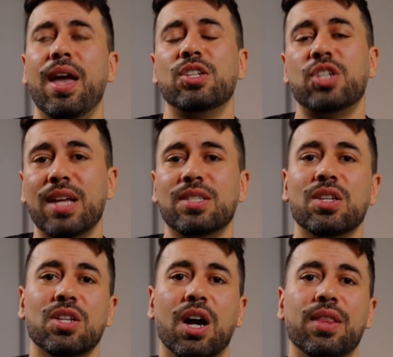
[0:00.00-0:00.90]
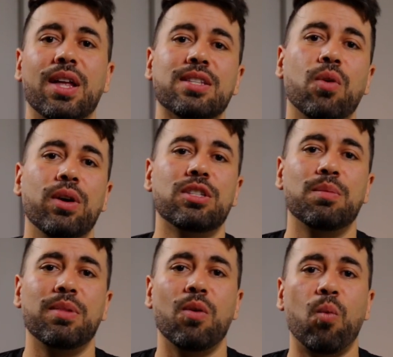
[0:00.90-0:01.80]
And chances are that's going
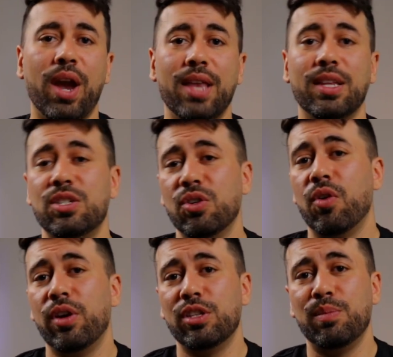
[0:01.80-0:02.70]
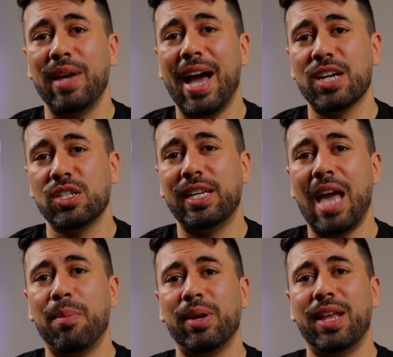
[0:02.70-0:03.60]
to be a way that you're going to be actually
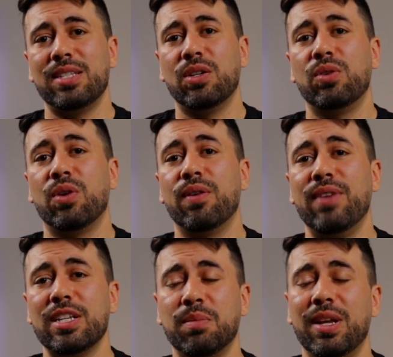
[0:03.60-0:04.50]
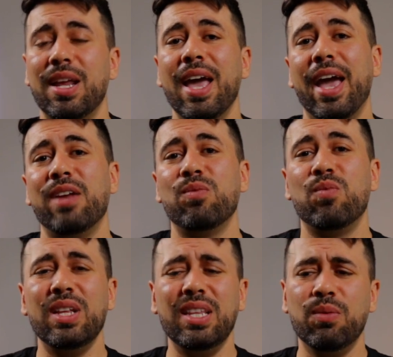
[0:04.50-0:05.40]
capitalizing on your investment
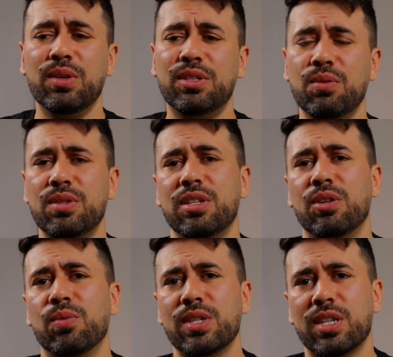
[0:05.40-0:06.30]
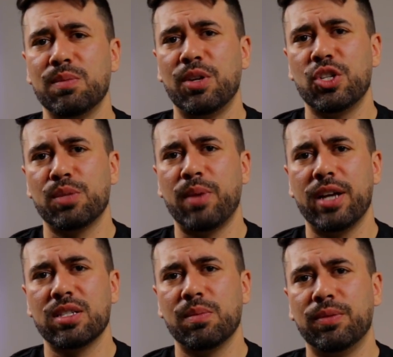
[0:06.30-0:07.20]
and really reducing your risk as much as
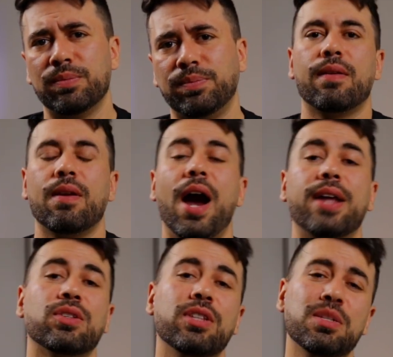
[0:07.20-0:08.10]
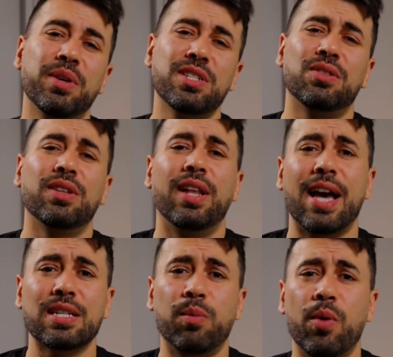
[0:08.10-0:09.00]
possible. All right, so this brings us to the
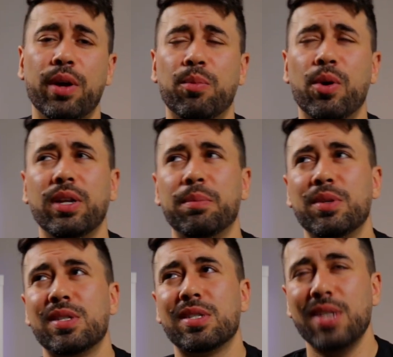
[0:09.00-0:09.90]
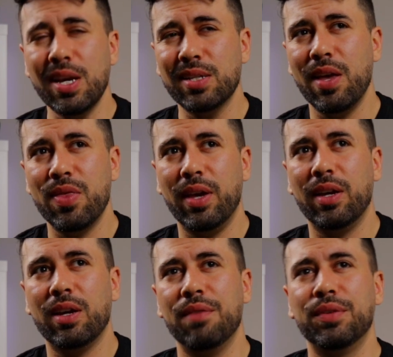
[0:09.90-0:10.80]
last point number 6, I
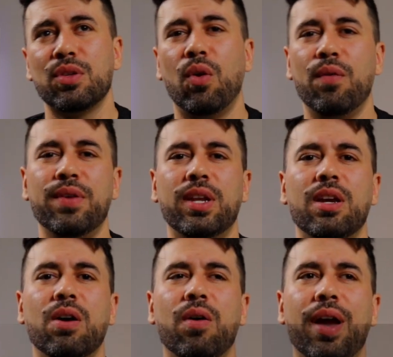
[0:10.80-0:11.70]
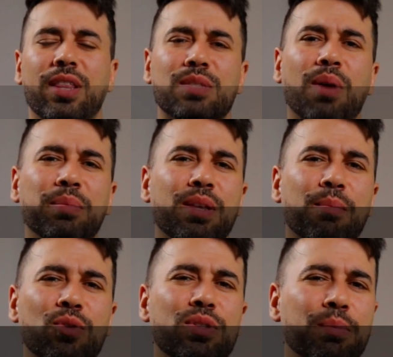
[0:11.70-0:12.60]
think, of this whole video. And that's probably the
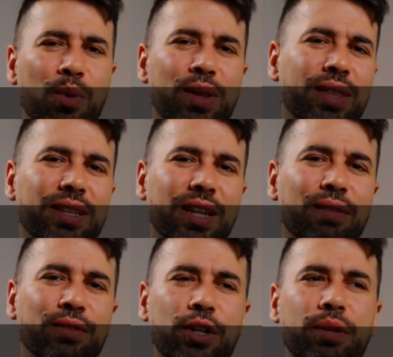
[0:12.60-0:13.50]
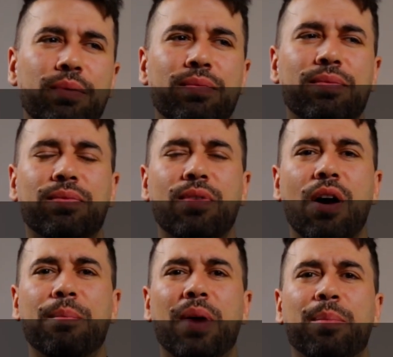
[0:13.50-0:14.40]
most important thing that I've learned
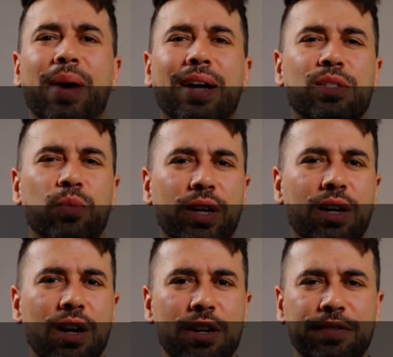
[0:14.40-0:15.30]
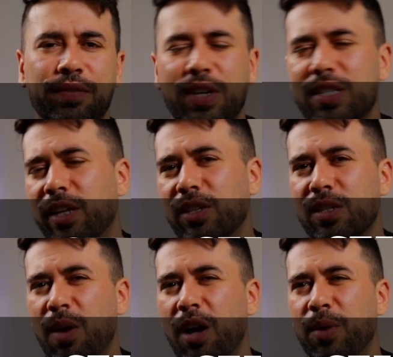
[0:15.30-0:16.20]
from my past week of investing in the
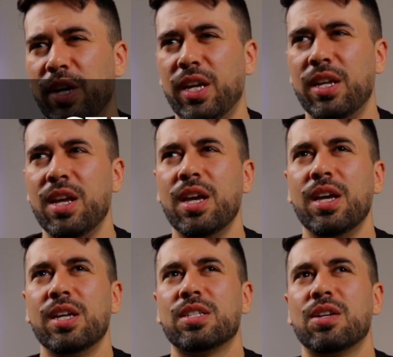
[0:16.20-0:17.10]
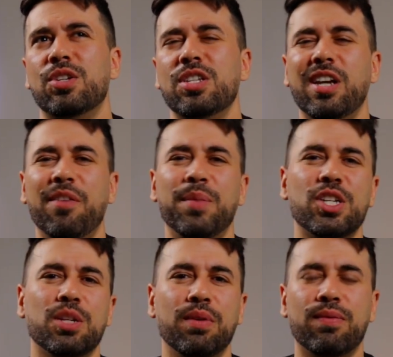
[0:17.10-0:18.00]
stock market. So just like I
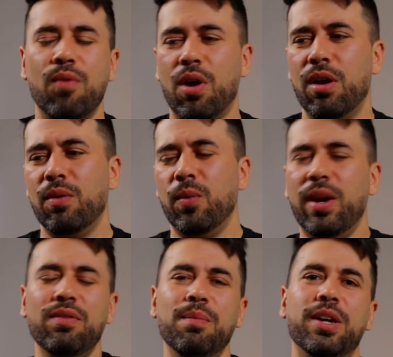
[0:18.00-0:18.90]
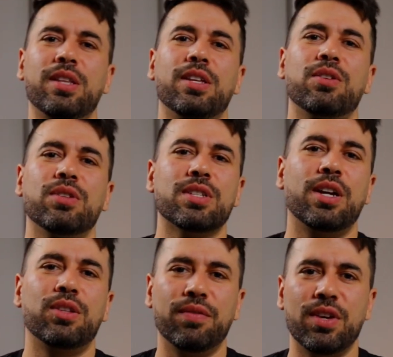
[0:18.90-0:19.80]
mentioned before, whatever money that you
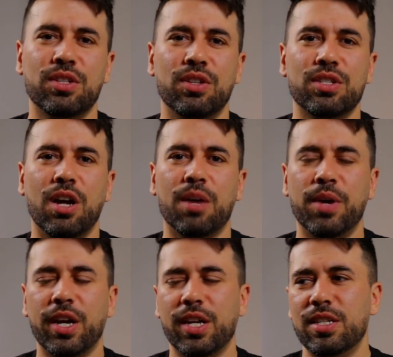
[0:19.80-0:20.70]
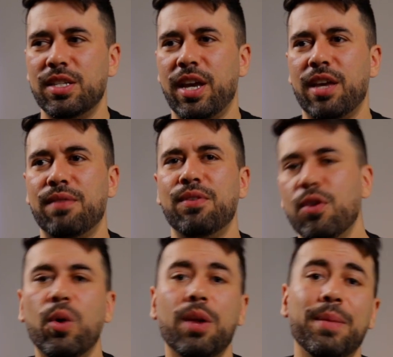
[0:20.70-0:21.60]
decide to invest in the stock market today,
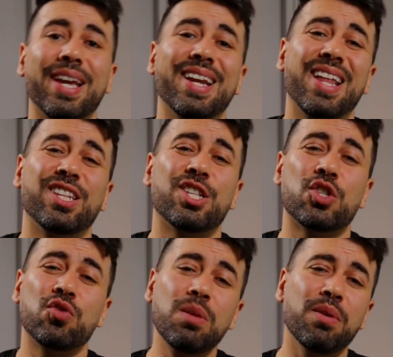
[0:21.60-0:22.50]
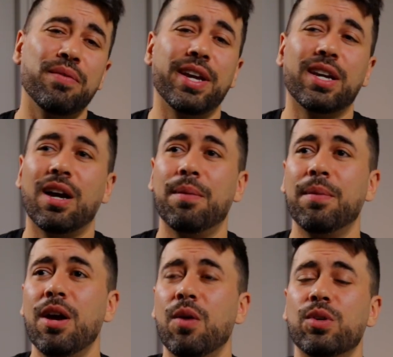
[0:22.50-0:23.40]
if you want to make it another stream of
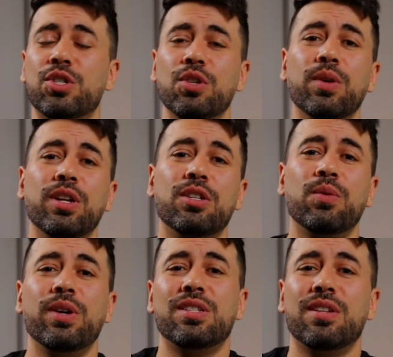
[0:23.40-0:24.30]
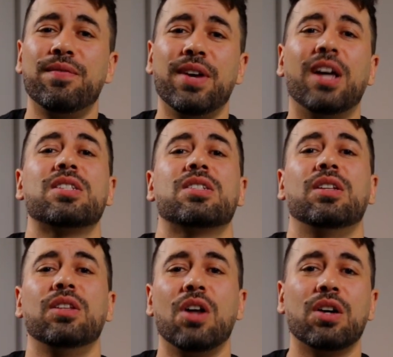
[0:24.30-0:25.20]
income, what you want to do is
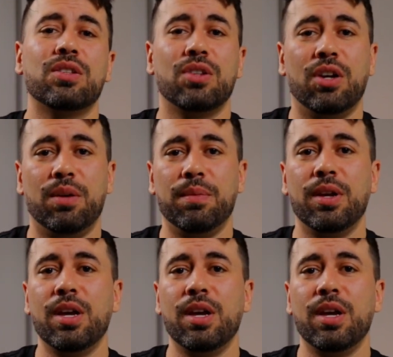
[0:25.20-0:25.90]
invest long term.